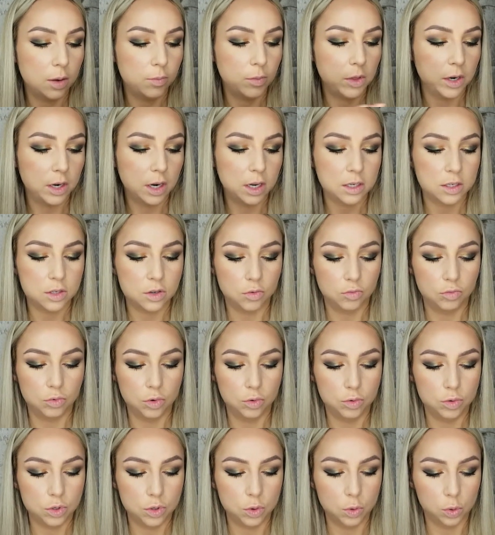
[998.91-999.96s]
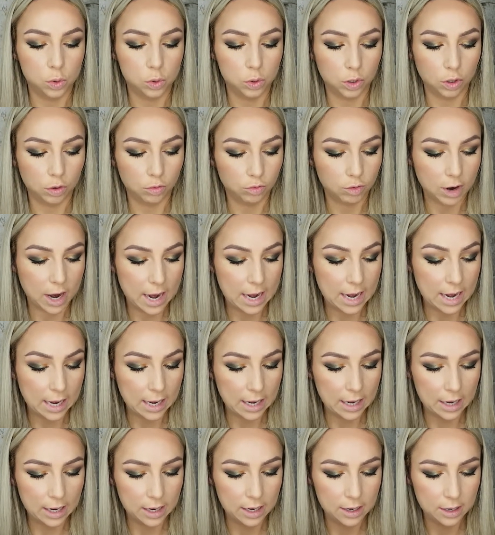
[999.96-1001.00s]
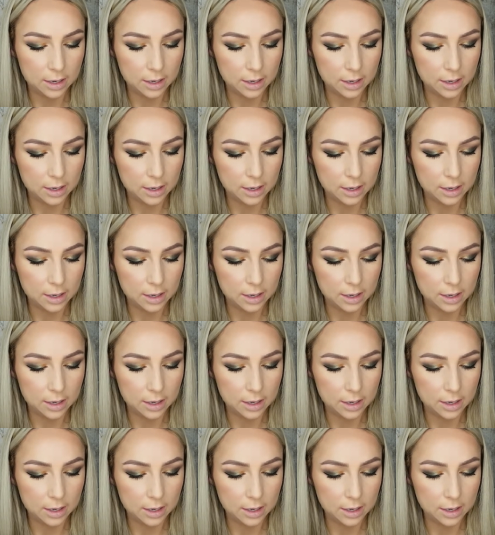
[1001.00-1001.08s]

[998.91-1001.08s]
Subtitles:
The nice rose gold writing.